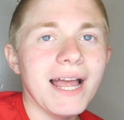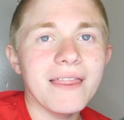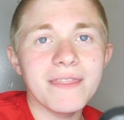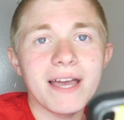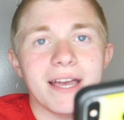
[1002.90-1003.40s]

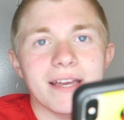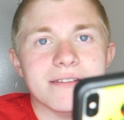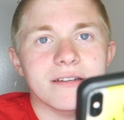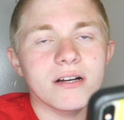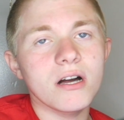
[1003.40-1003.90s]
And
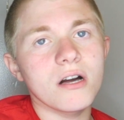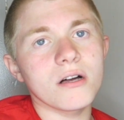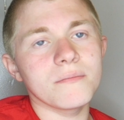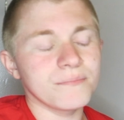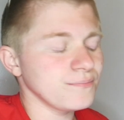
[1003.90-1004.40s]
then,
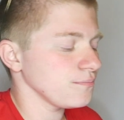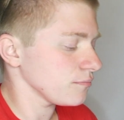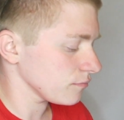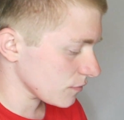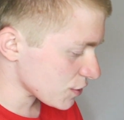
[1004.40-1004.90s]

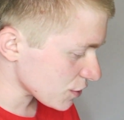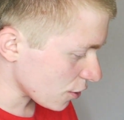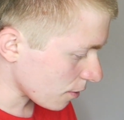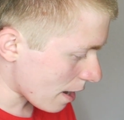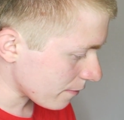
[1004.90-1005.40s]

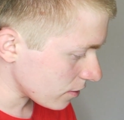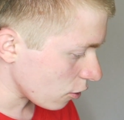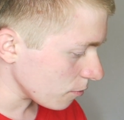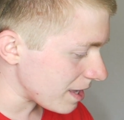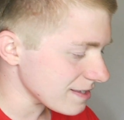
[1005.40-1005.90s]
so I went
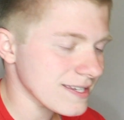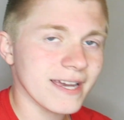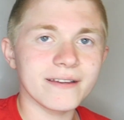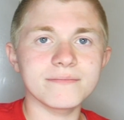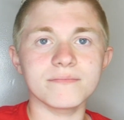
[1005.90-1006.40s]
home that
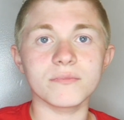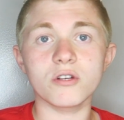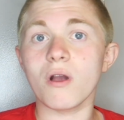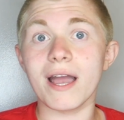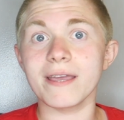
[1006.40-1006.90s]
day,
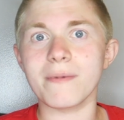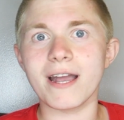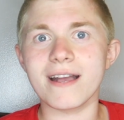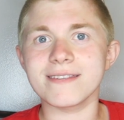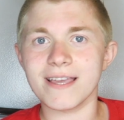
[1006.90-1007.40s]
crying my
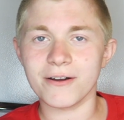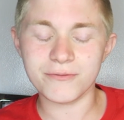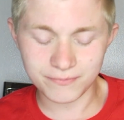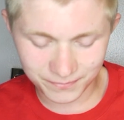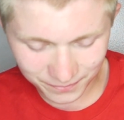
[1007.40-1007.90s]
eyes out.